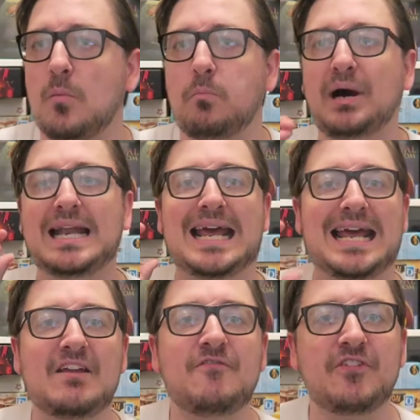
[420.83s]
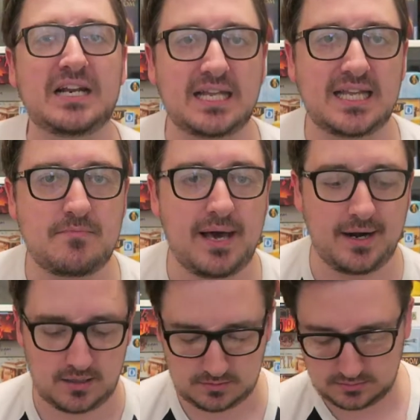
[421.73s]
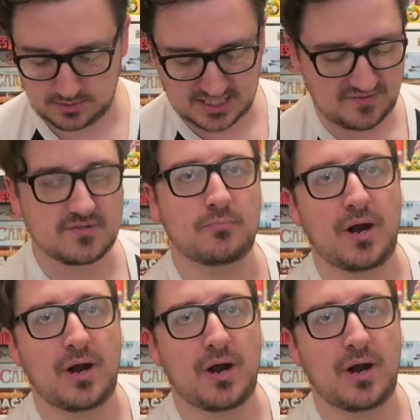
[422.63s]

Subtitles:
but infinitely better. Let's give some